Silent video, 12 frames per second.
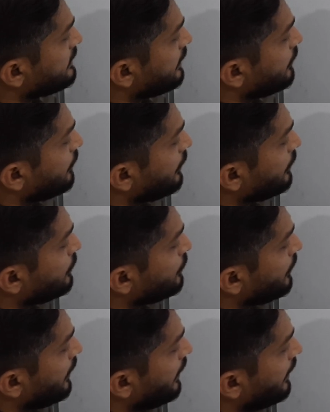is equal
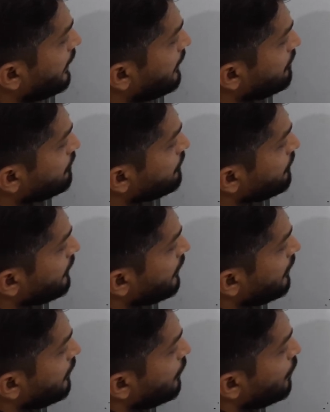to a
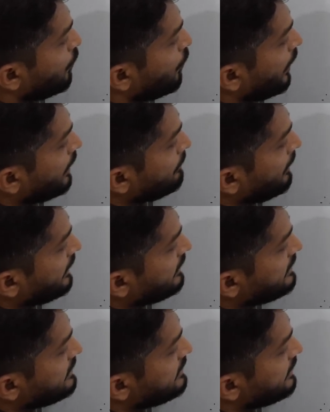1
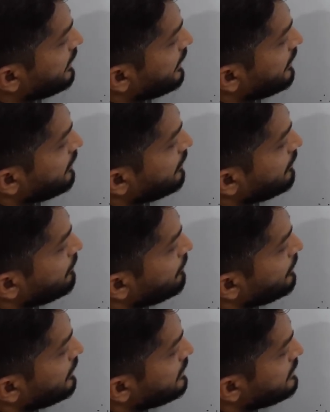minus z
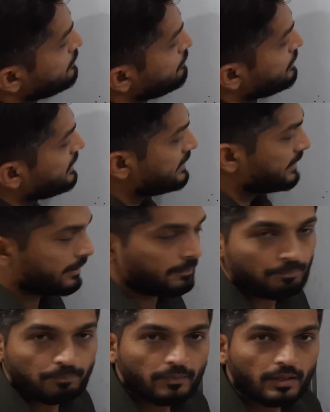plus bz.
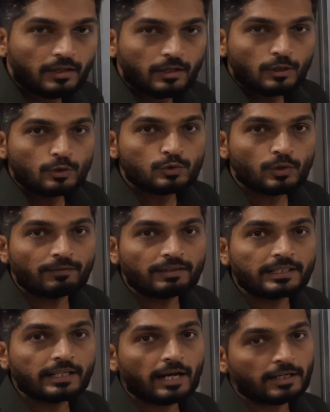So
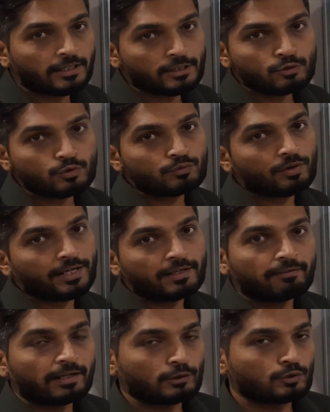our target is to find
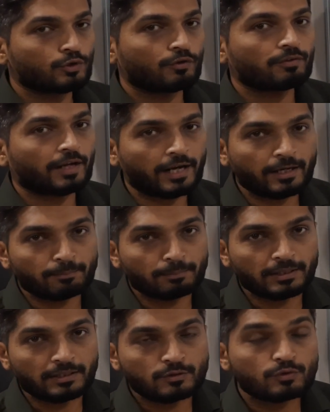the values of a and
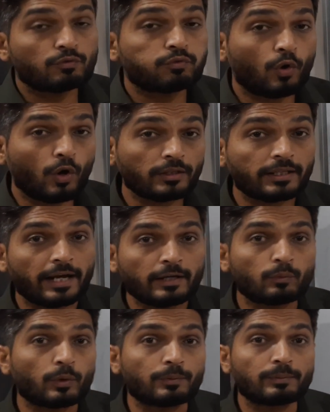b. So for
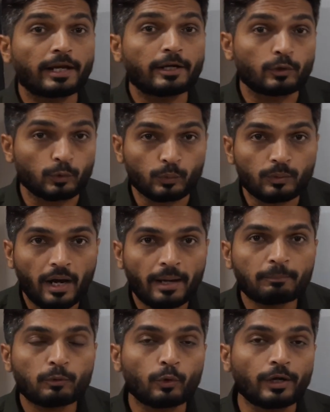that what will I do?
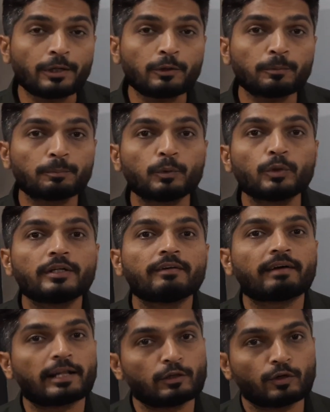I am going to put
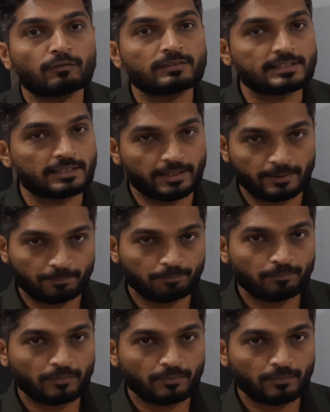the value of z.